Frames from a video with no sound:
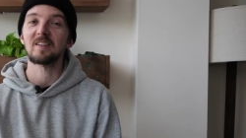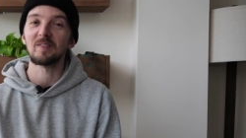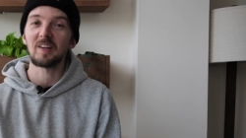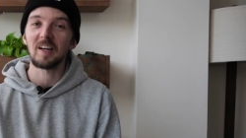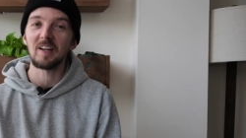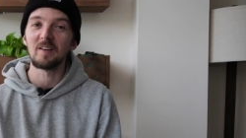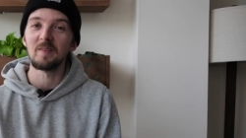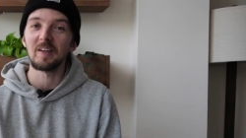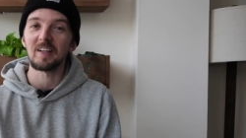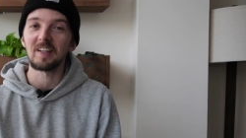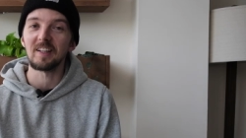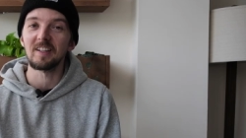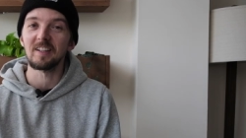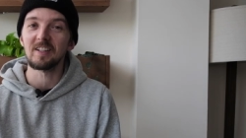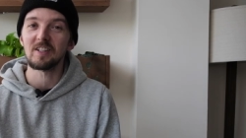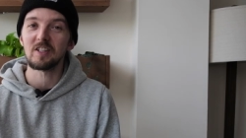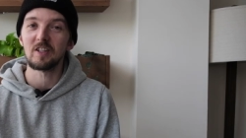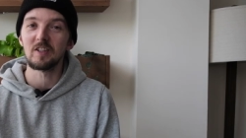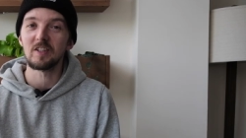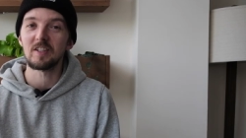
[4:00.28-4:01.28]
I'm kind of making an
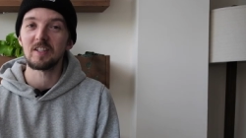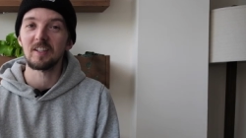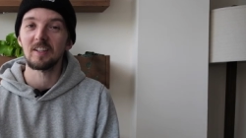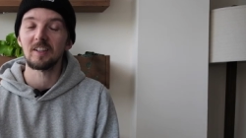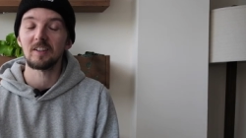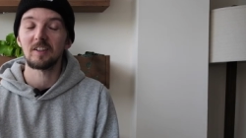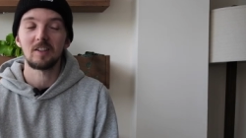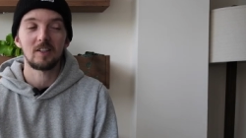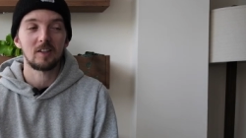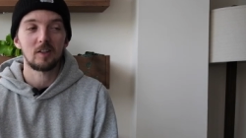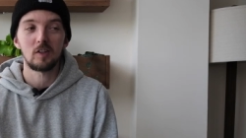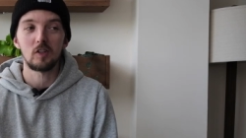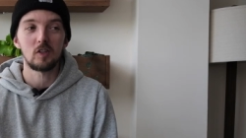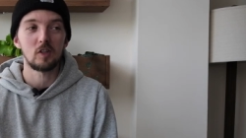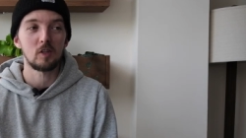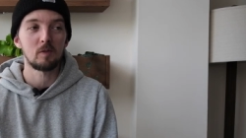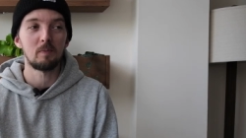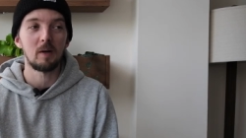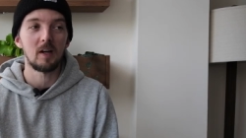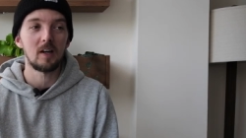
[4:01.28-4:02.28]
excuse there, because I could
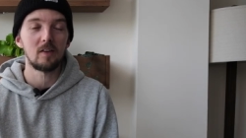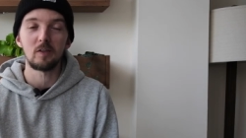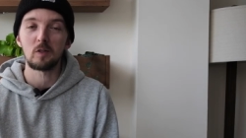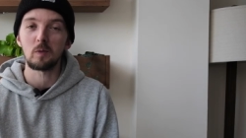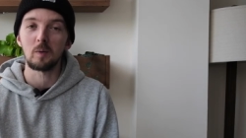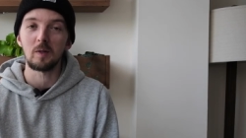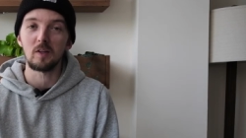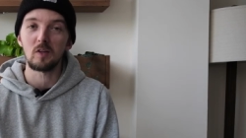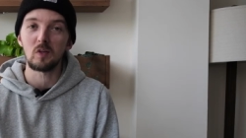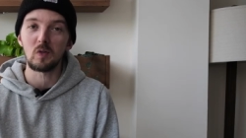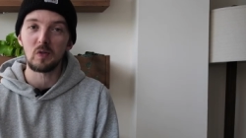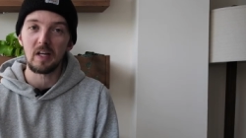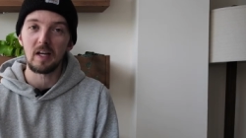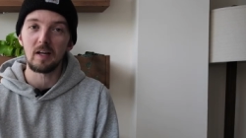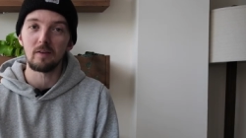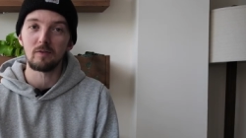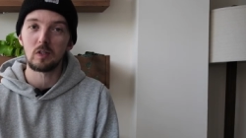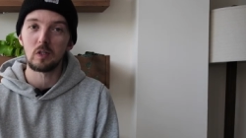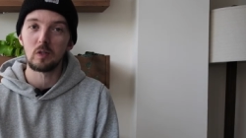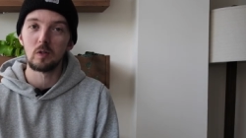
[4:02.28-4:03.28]
just buy the twenty-three
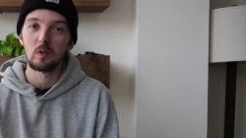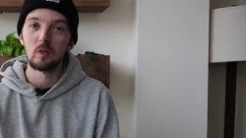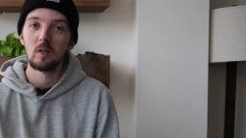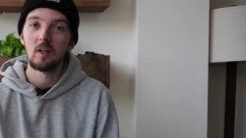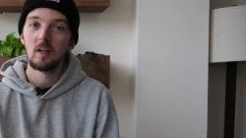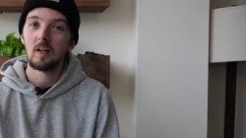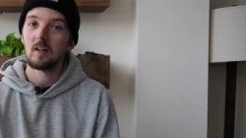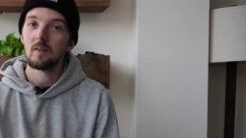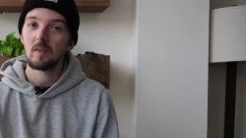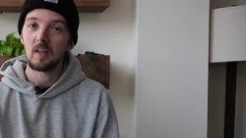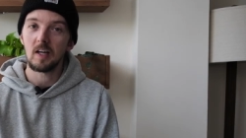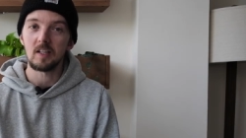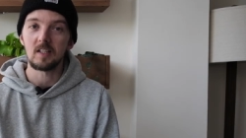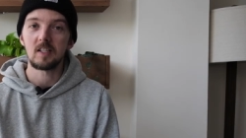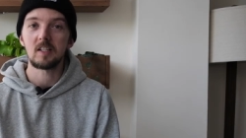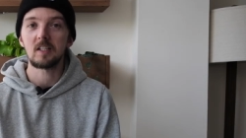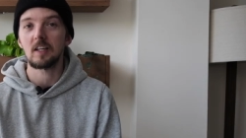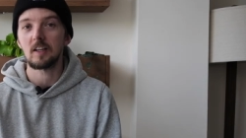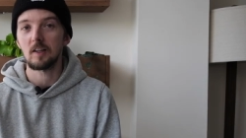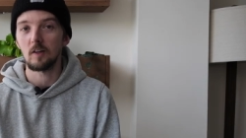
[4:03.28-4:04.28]
F two and
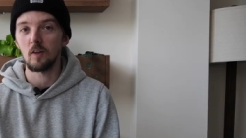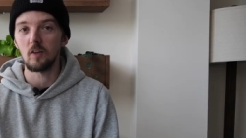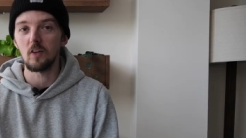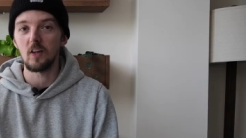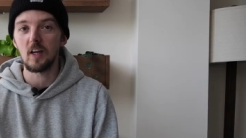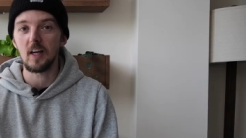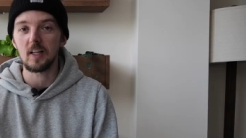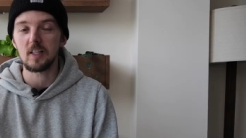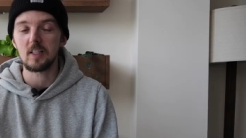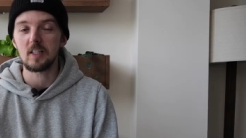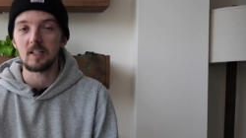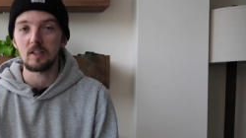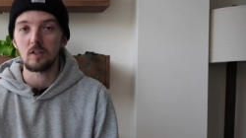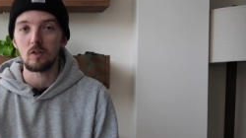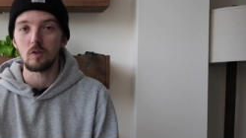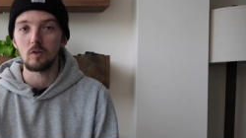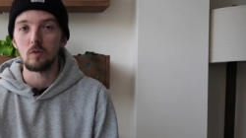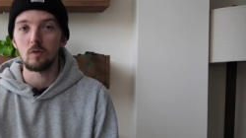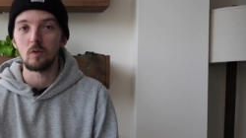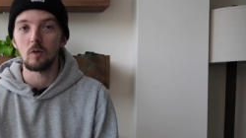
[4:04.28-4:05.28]
stick it on the X T
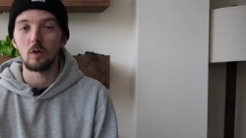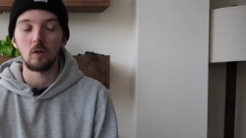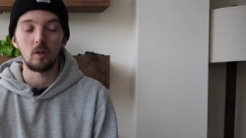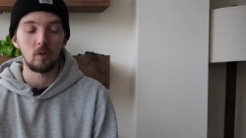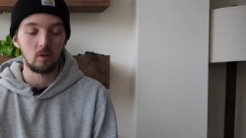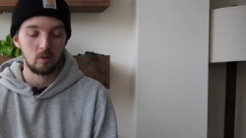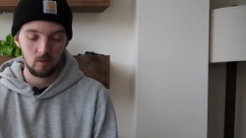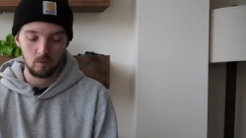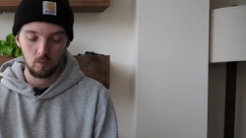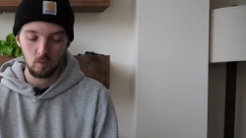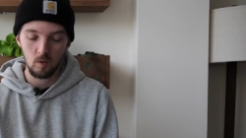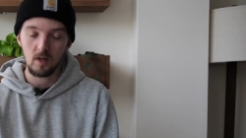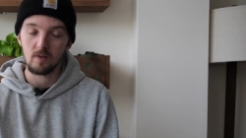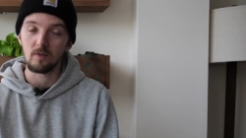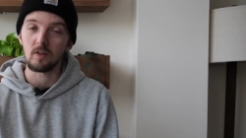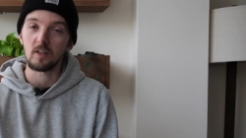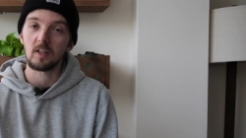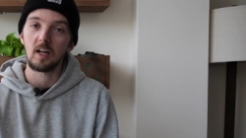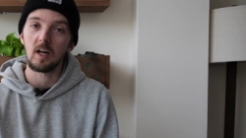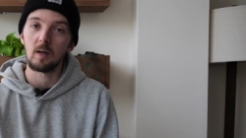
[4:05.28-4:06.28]
two or
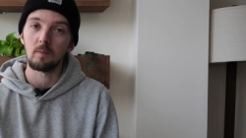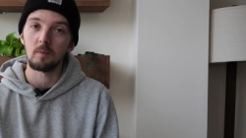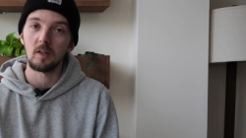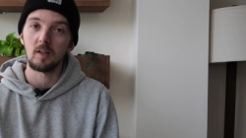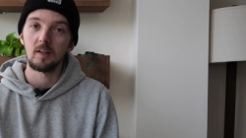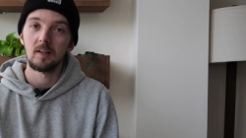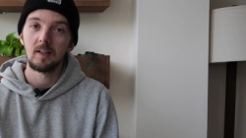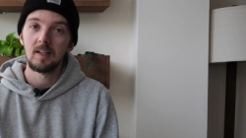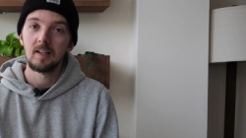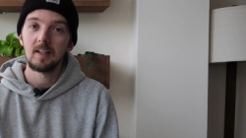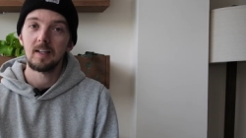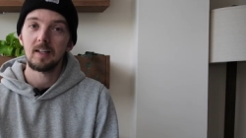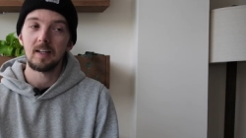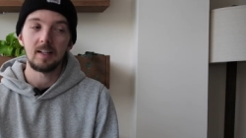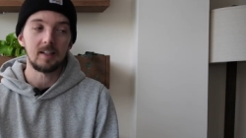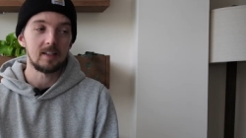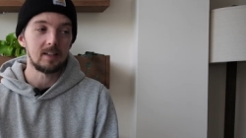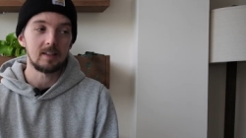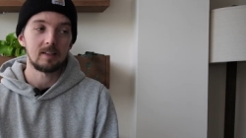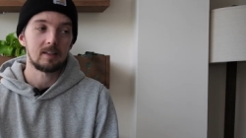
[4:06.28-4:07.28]
whatever camera,
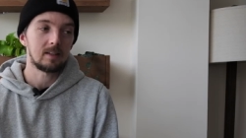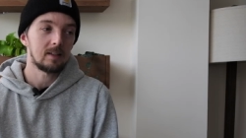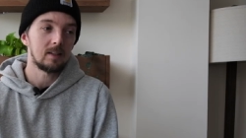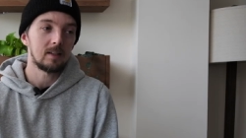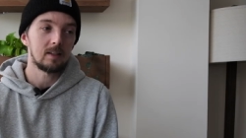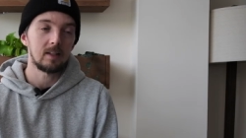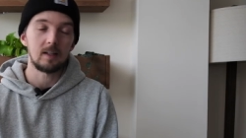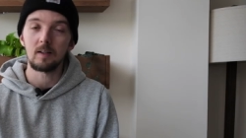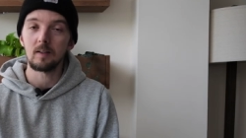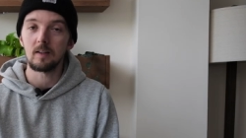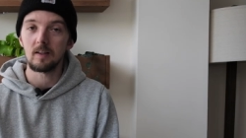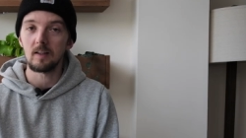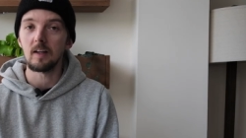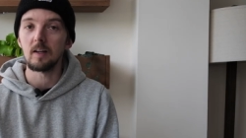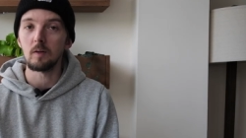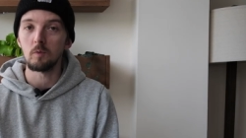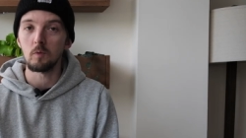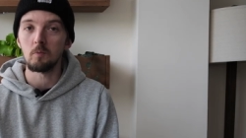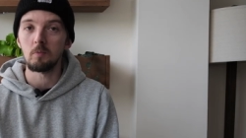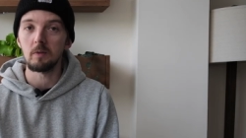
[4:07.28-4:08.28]
and that,
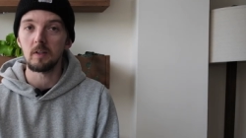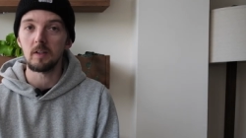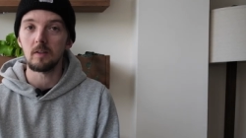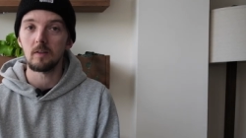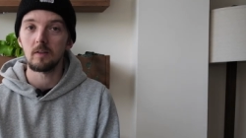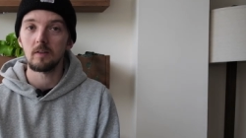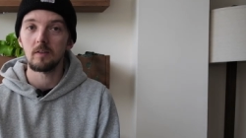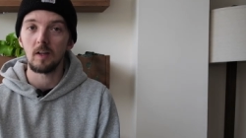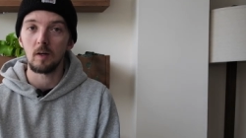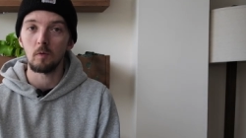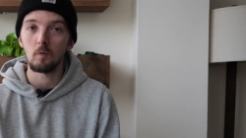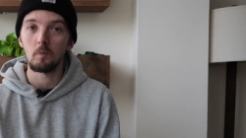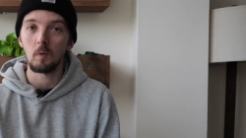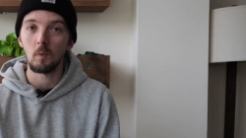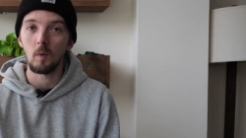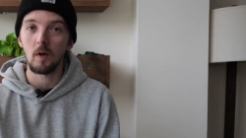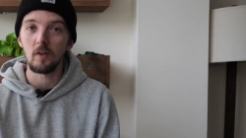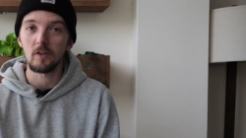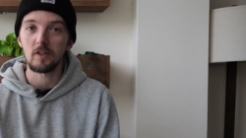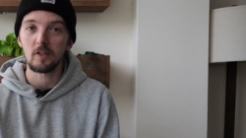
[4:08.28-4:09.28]
then it would be that would be
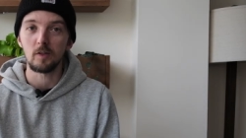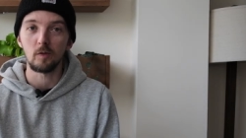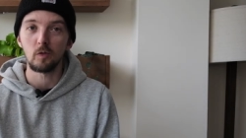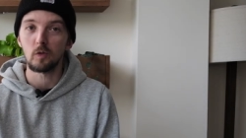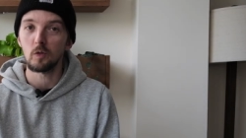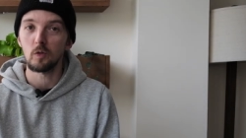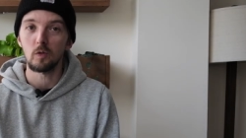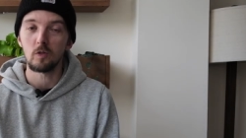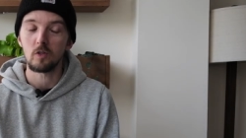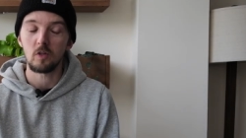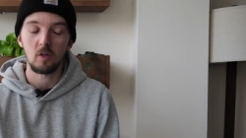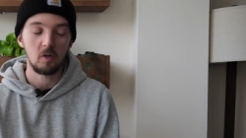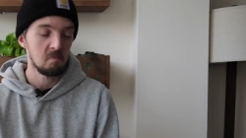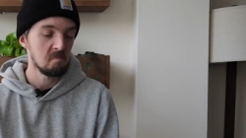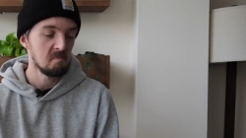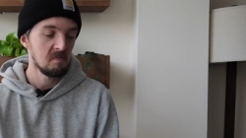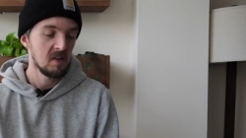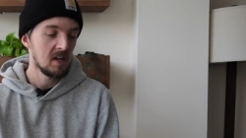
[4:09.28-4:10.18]
weather sealed too, so